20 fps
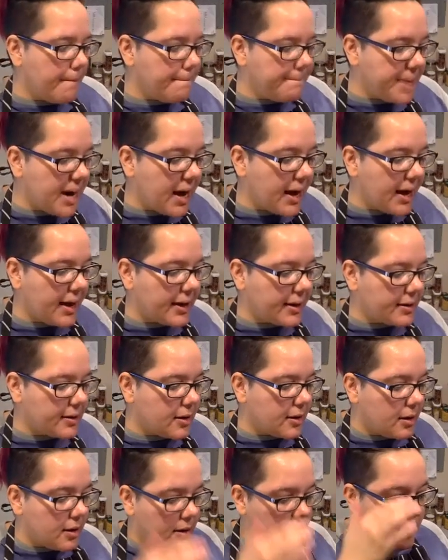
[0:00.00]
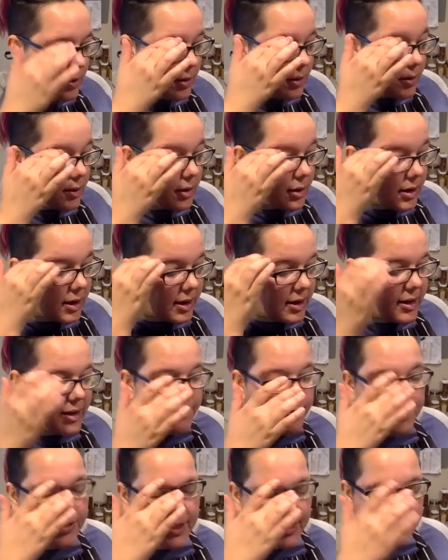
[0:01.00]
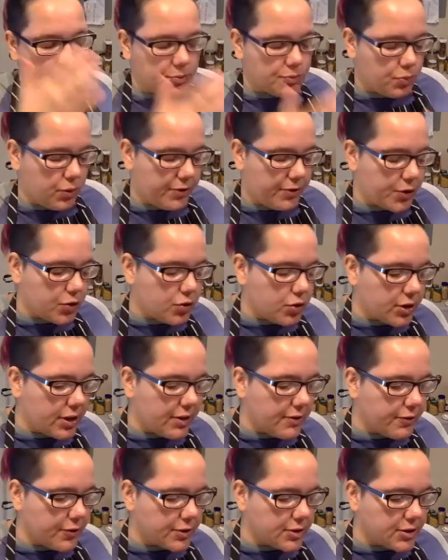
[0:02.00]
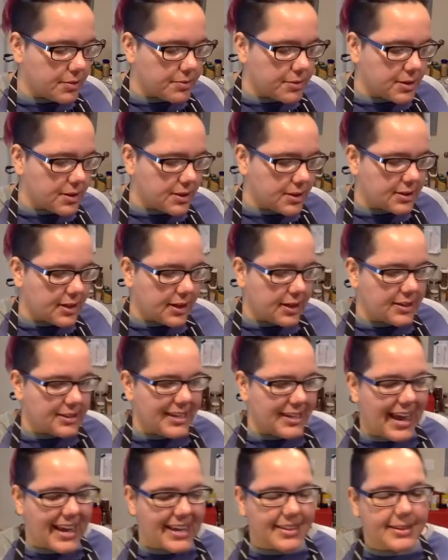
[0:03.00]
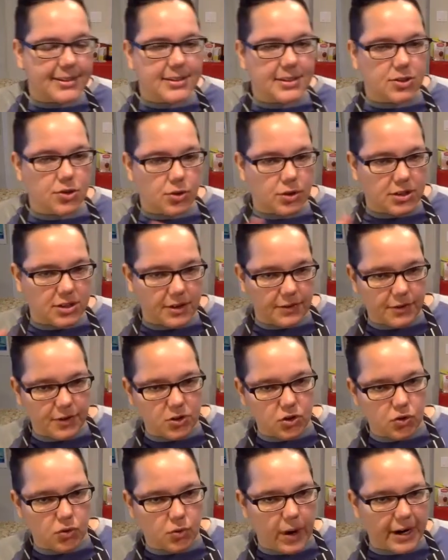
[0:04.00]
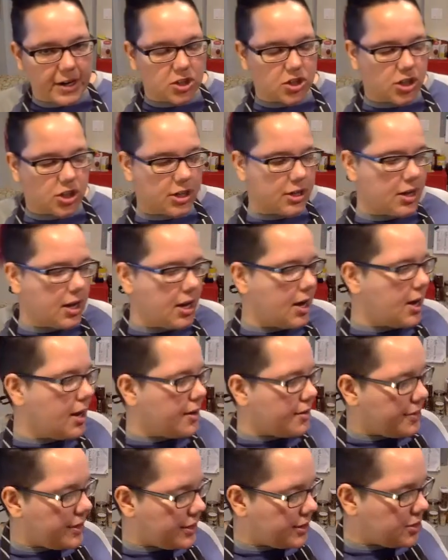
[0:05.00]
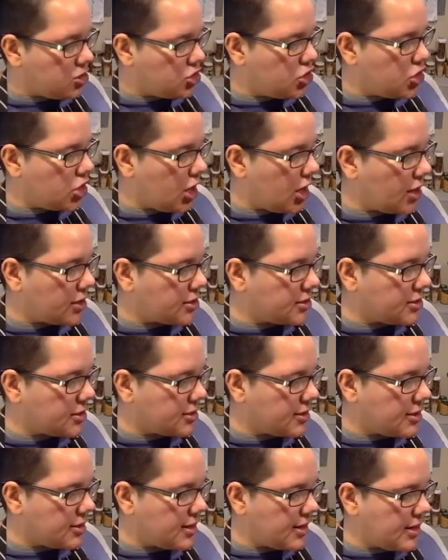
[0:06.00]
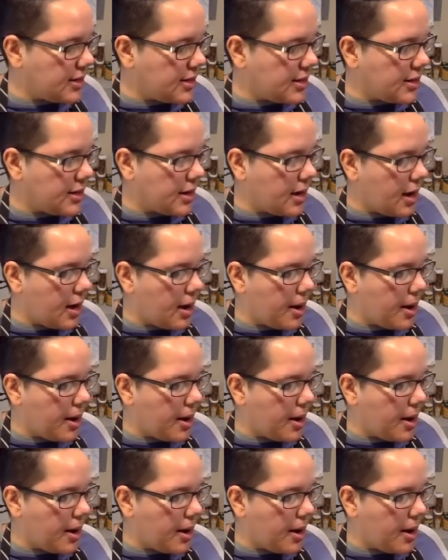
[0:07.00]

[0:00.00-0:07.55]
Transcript: But if you're looking for something that's going to take this into a different direction than just the